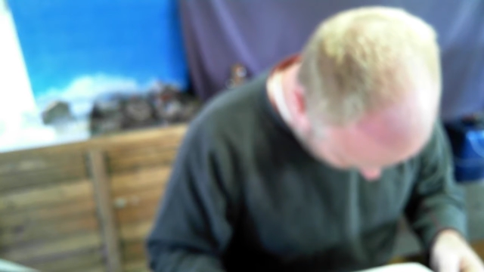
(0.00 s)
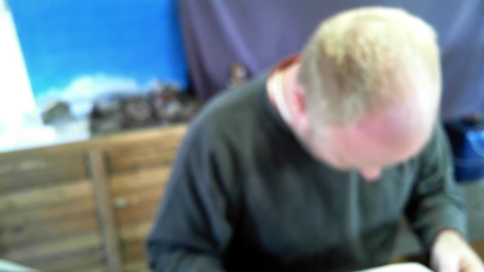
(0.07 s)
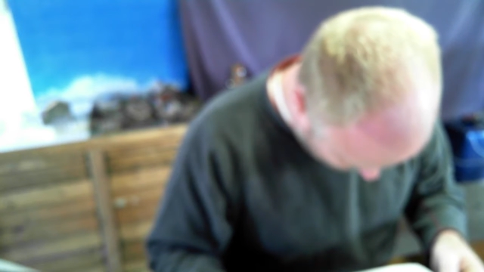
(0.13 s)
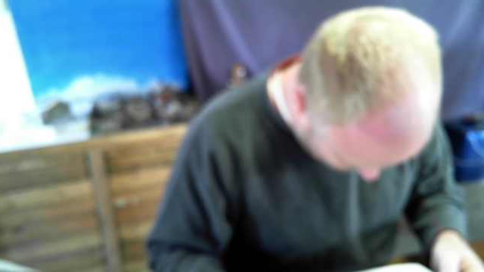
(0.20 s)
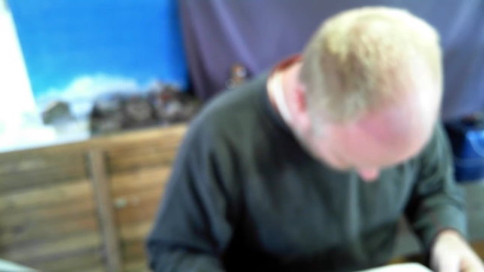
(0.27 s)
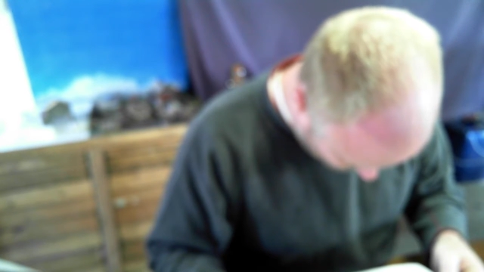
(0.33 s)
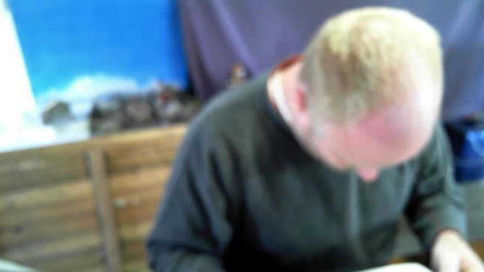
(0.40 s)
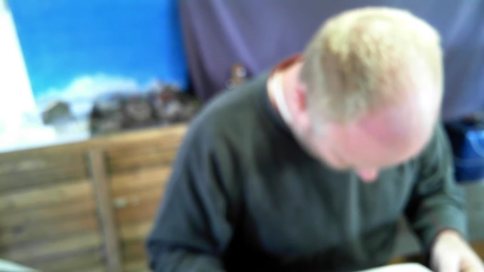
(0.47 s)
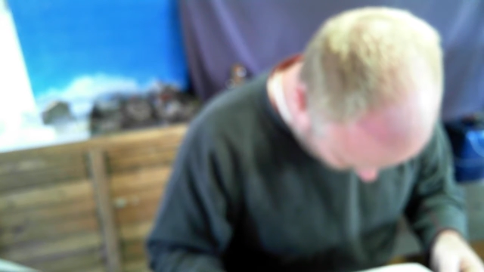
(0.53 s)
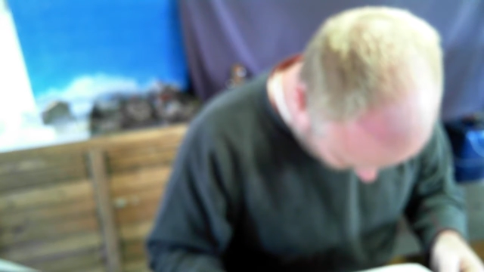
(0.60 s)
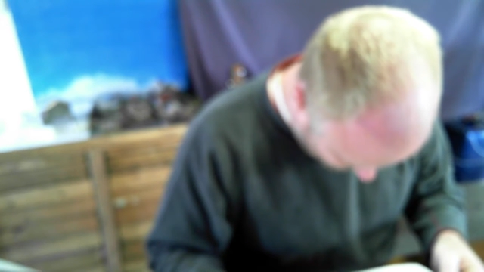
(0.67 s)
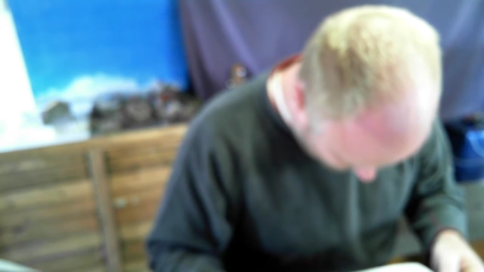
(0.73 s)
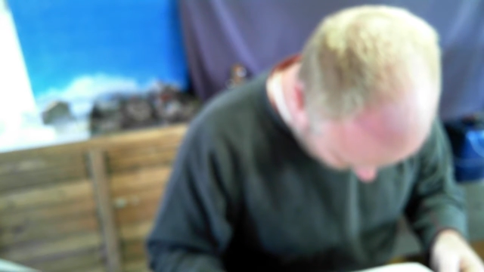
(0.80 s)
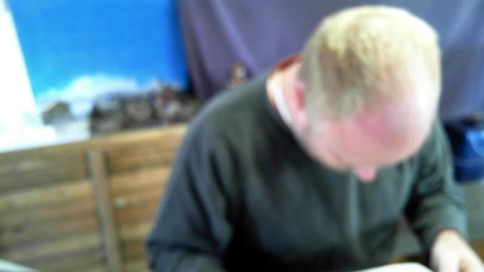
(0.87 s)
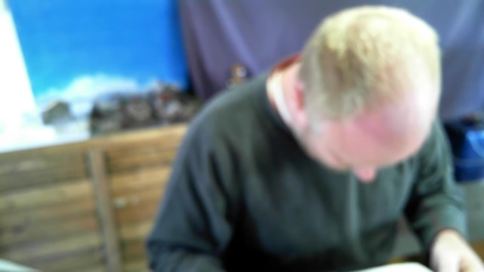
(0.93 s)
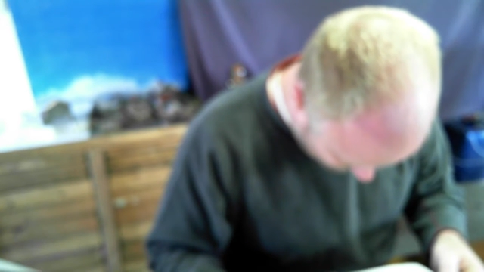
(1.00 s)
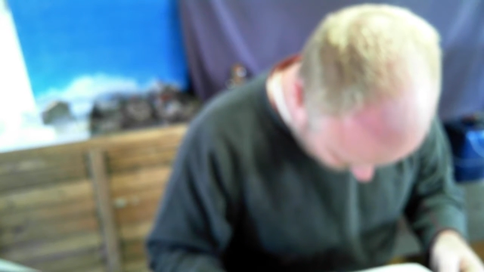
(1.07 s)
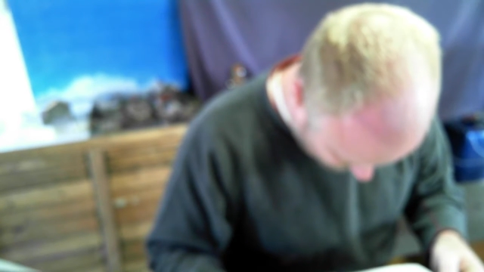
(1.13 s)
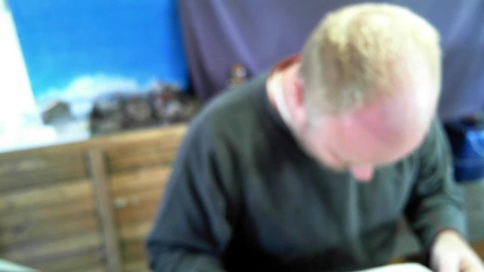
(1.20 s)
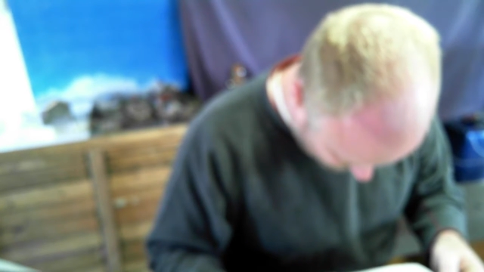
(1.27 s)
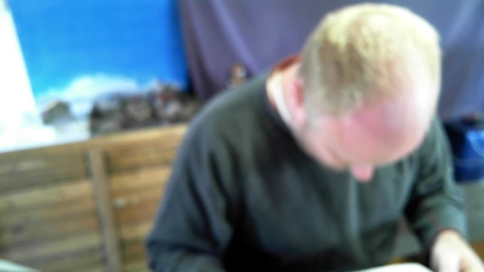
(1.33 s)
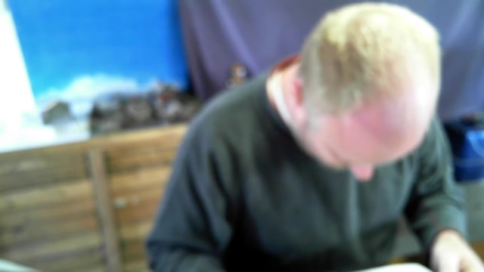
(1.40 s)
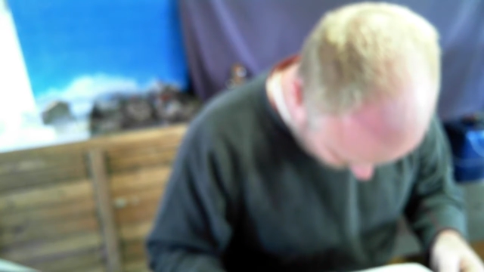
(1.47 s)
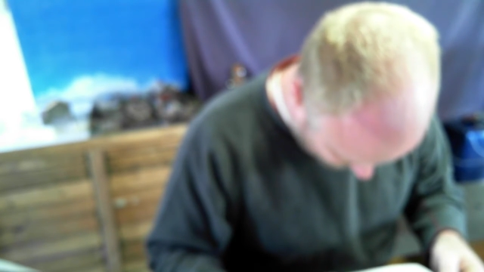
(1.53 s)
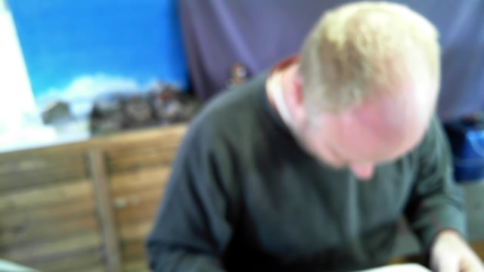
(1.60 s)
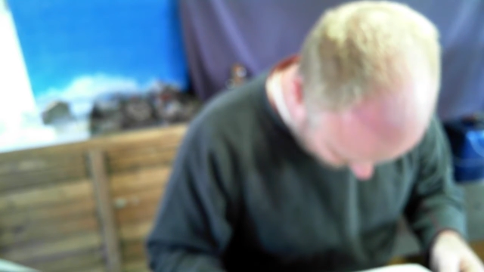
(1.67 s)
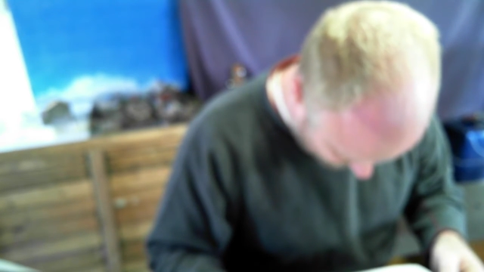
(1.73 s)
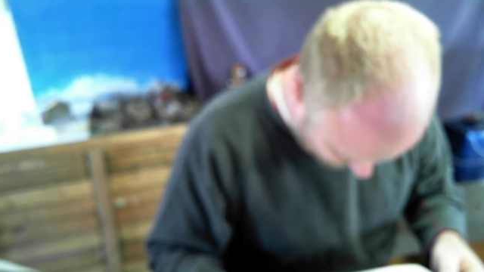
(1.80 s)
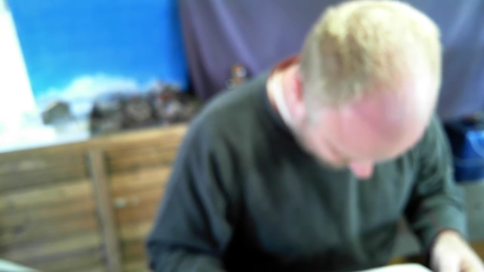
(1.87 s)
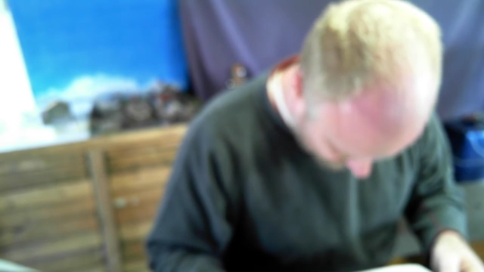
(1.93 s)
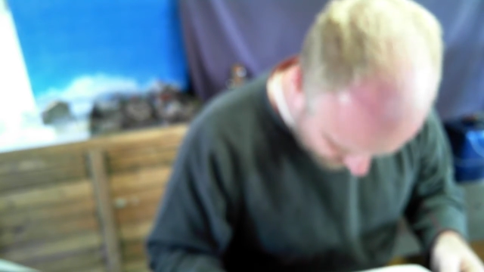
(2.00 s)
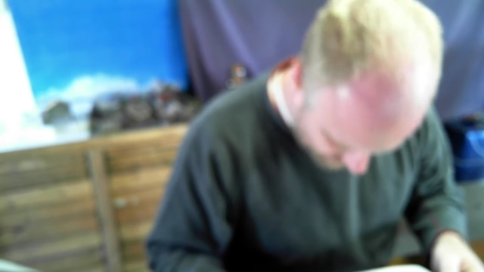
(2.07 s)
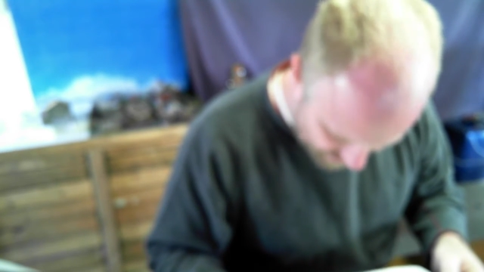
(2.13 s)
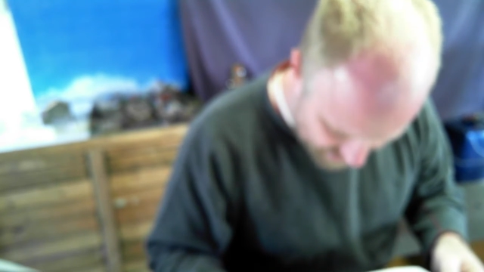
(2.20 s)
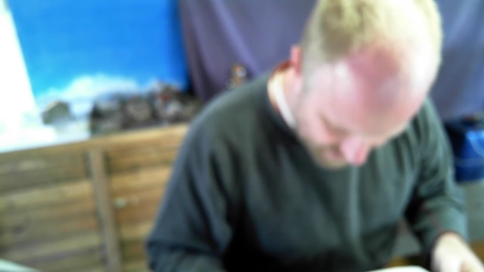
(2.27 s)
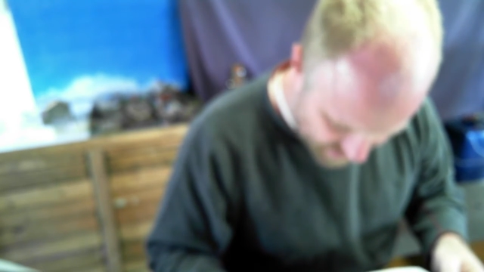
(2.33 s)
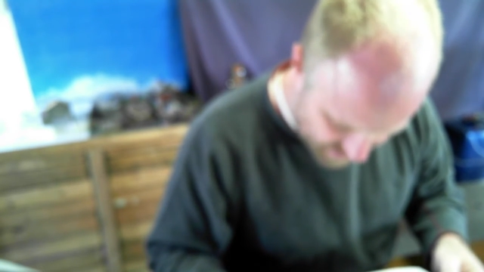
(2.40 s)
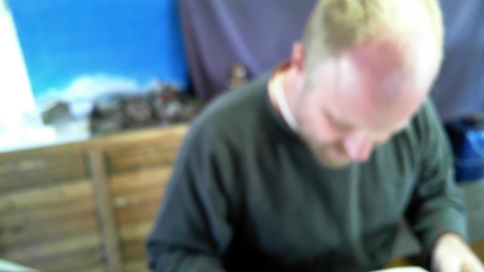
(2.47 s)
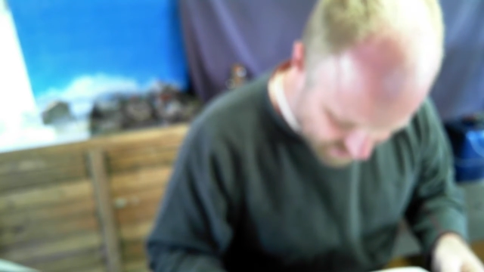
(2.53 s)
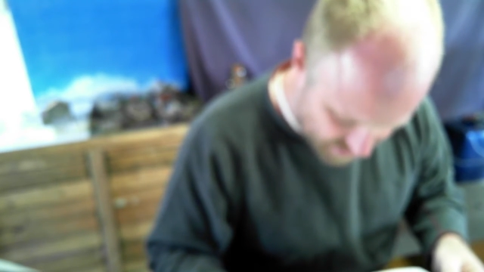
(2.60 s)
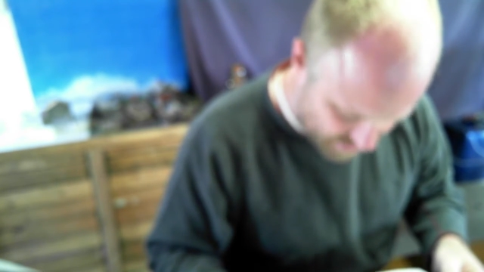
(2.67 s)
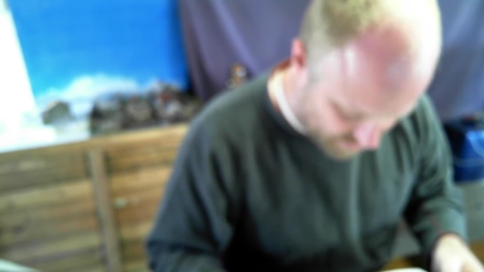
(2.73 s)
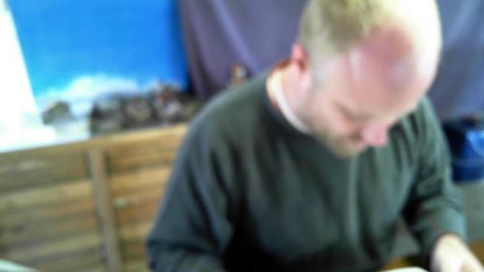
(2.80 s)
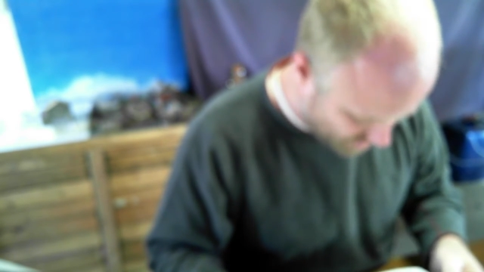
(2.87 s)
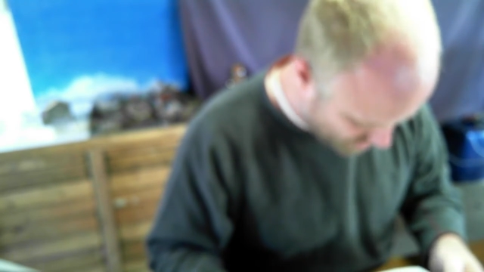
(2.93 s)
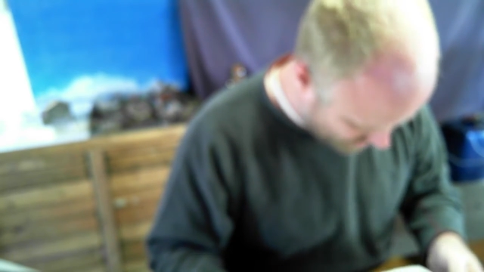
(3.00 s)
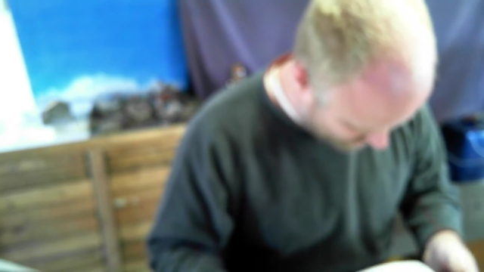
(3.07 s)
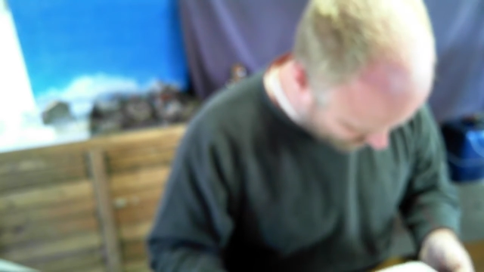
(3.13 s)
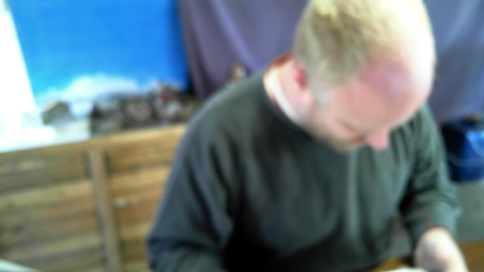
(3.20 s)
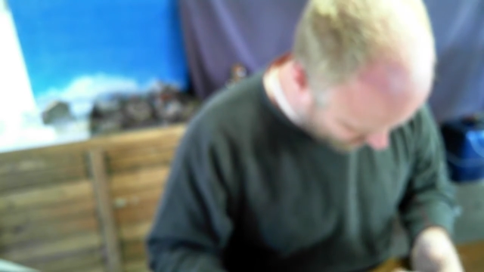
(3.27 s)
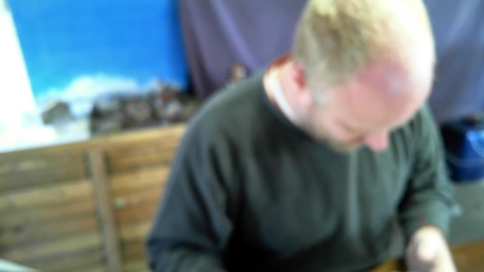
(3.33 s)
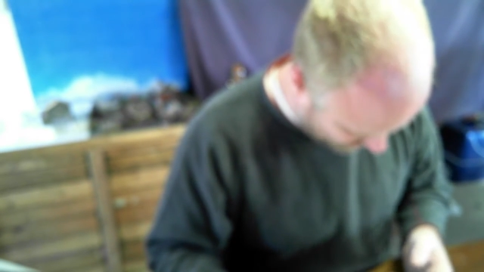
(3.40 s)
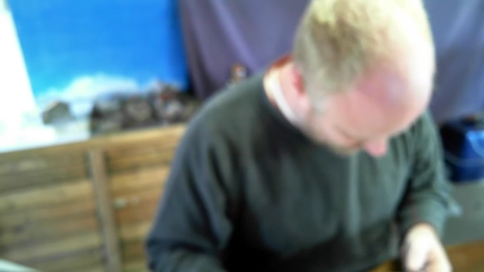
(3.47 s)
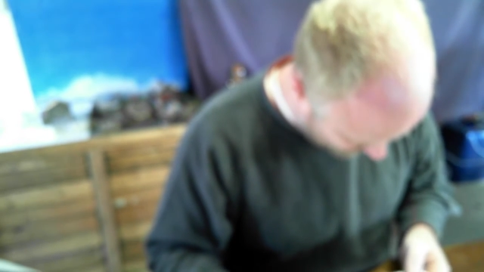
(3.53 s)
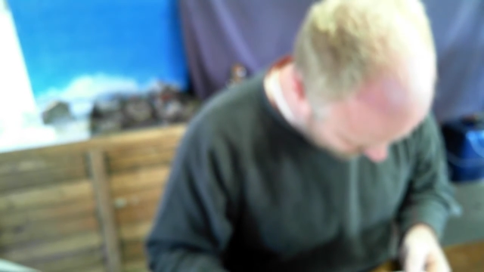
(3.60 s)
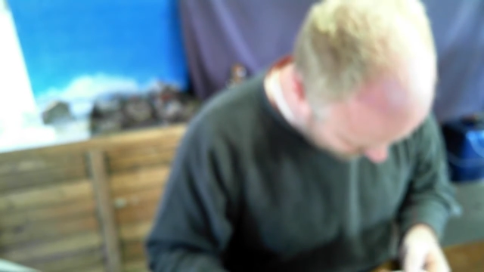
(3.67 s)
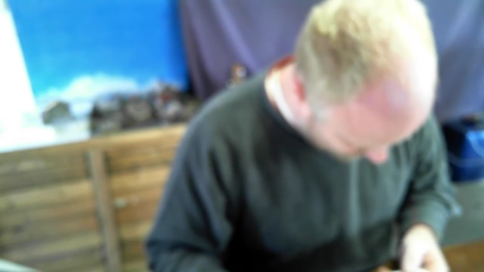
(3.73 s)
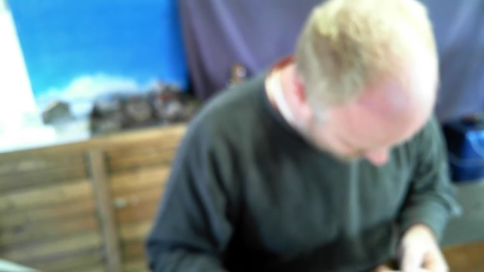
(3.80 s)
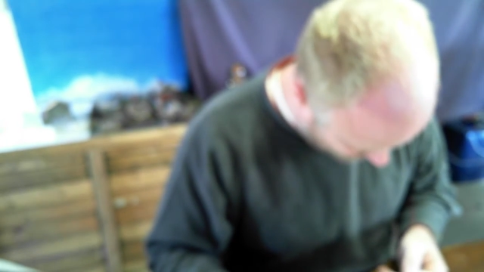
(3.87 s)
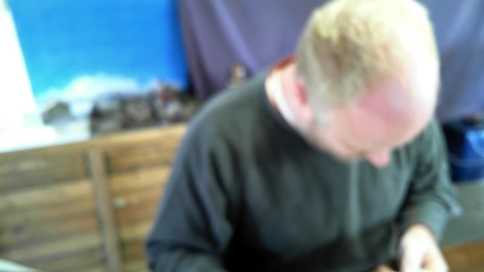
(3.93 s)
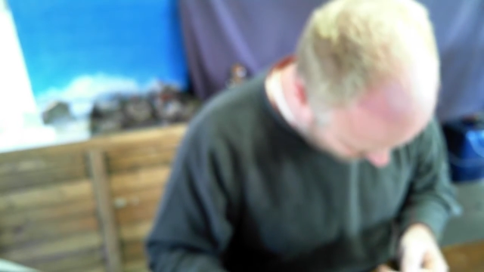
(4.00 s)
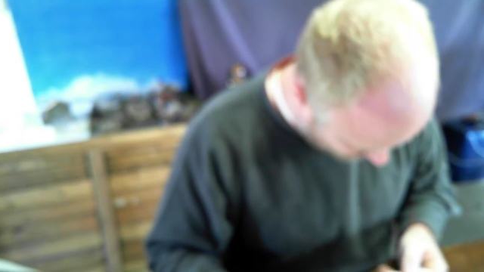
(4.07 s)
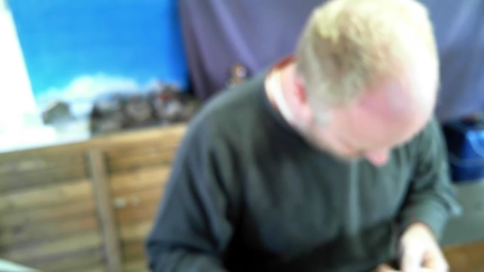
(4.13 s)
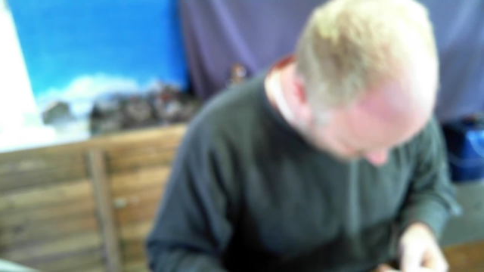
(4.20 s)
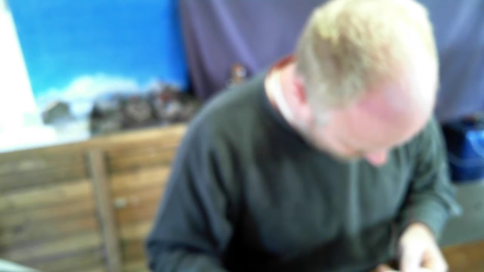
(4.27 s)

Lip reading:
(no speaker visible)